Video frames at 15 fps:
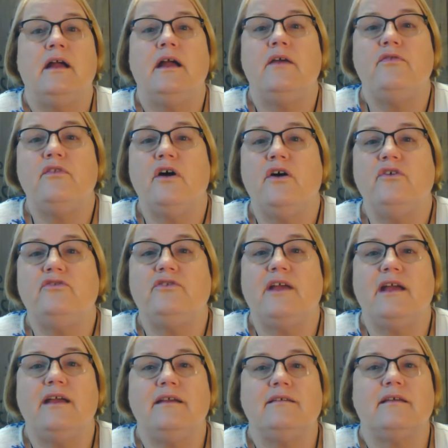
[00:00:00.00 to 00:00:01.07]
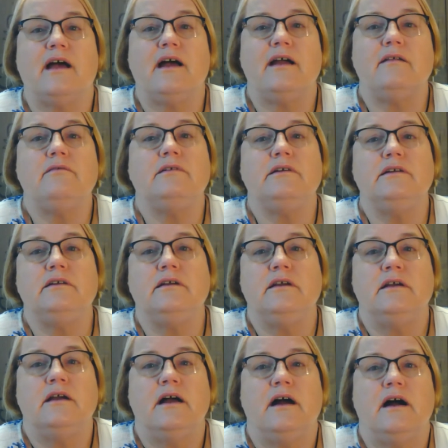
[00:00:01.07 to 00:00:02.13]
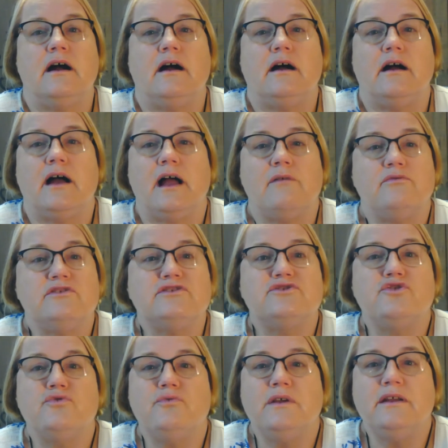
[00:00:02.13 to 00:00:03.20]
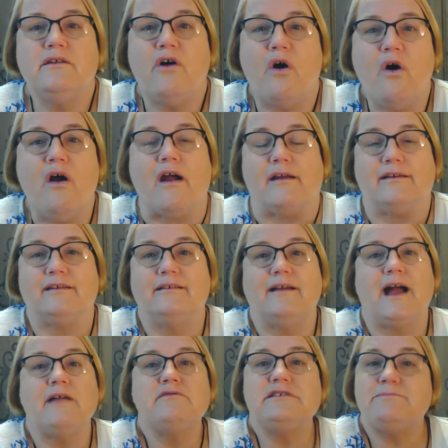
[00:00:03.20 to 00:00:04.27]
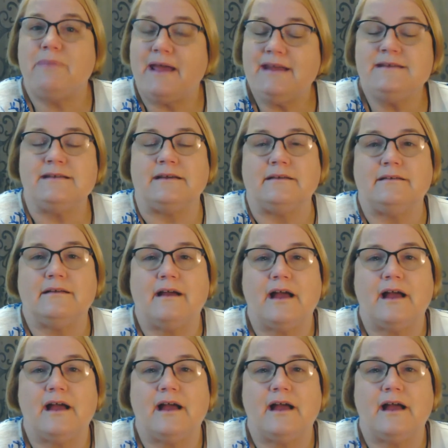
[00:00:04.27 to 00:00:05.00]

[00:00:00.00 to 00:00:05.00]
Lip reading: In those days, I was doing art. I was painting.